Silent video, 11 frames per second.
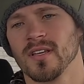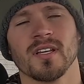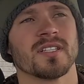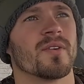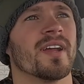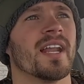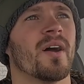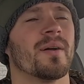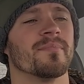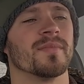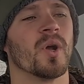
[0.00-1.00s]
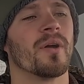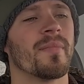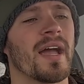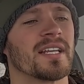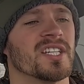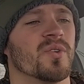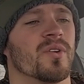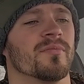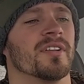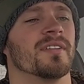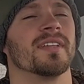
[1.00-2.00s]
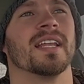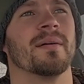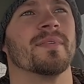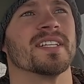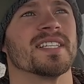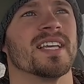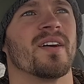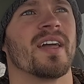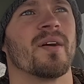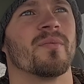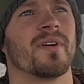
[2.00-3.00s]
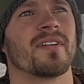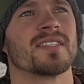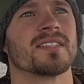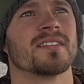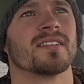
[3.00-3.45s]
So right now I'm going back to normal and I'm gonna see how that works.